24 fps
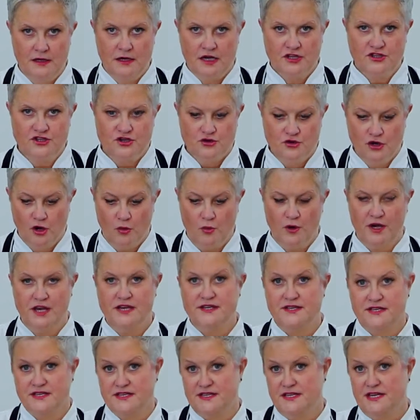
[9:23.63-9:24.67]
I do not want it
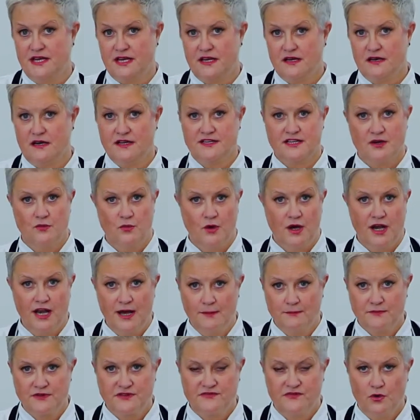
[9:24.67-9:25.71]
to stick, I don't want
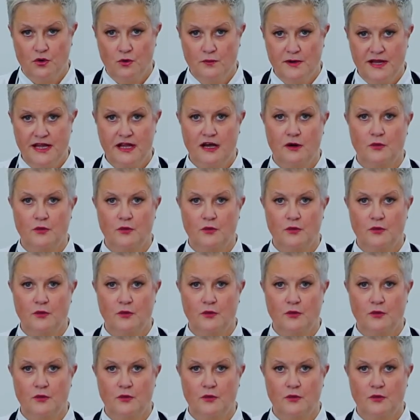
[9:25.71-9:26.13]
lumps forming,